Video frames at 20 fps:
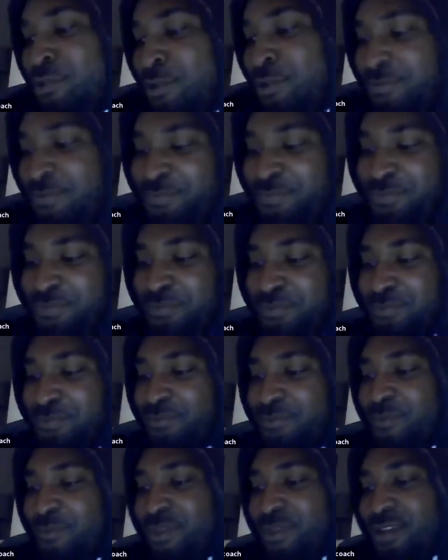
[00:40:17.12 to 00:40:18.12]
on.
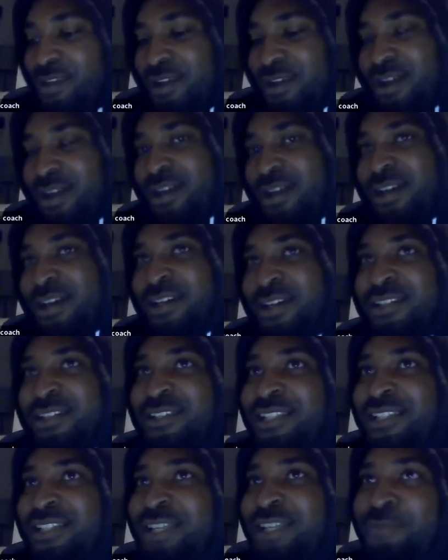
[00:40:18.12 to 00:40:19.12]

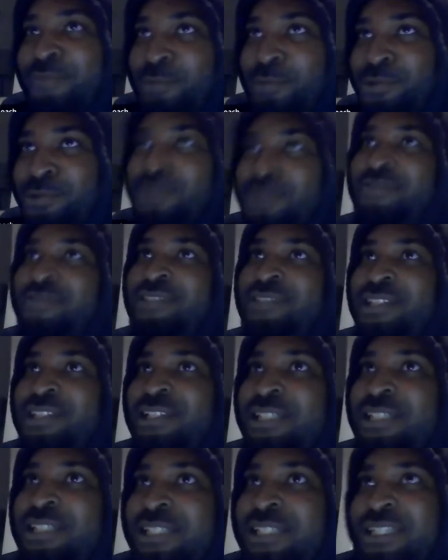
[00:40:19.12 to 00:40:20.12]
Liverpool.
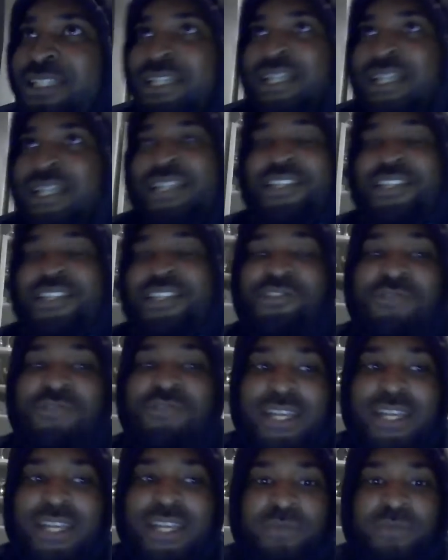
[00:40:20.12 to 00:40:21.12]
They drew
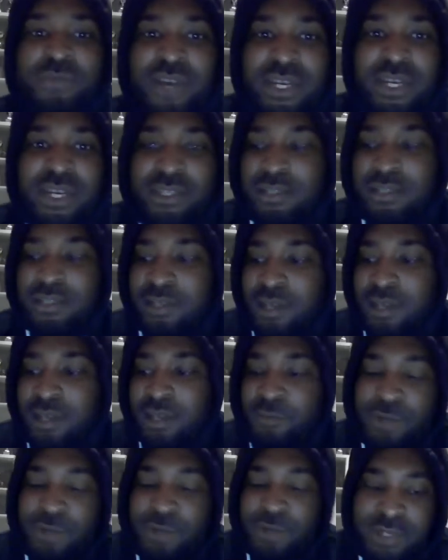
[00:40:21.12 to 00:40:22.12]
against Brighton. We're
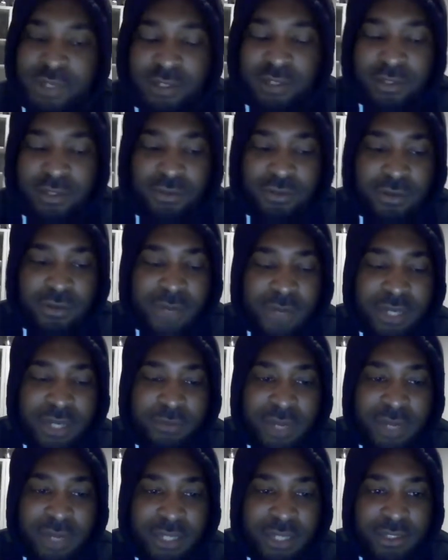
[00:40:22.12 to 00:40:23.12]
not really going to talk about the
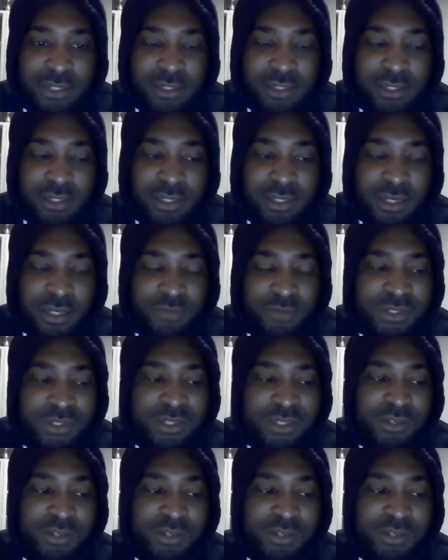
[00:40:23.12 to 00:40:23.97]
match. It wasn't the